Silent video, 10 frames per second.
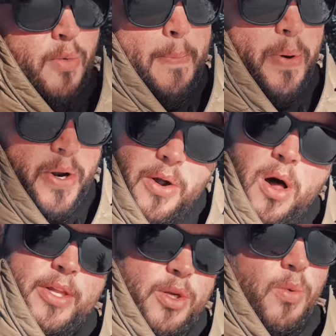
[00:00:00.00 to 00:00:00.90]
We put it
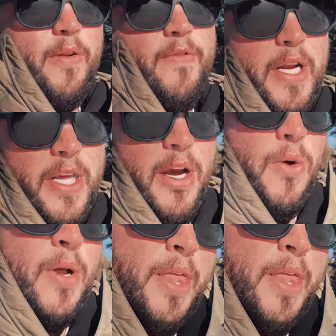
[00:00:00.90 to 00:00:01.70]
all into one video.